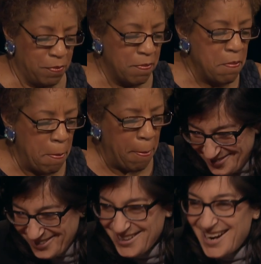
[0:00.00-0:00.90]

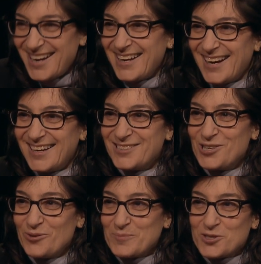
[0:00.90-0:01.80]
undercover, yeah,
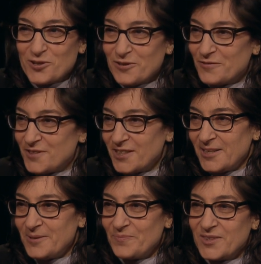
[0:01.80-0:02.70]
to observe
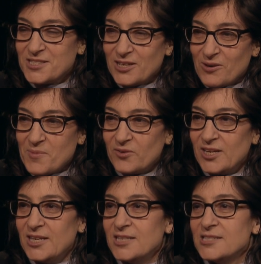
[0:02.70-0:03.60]
the, the
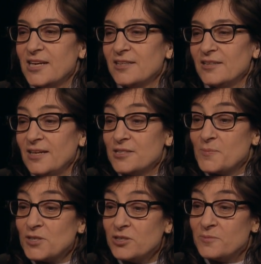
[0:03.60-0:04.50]
ceremonies and, and
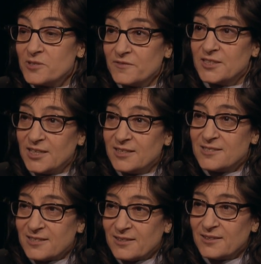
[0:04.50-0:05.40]
especially to observe the
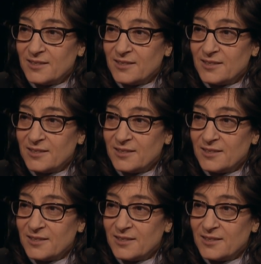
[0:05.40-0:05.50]
dancing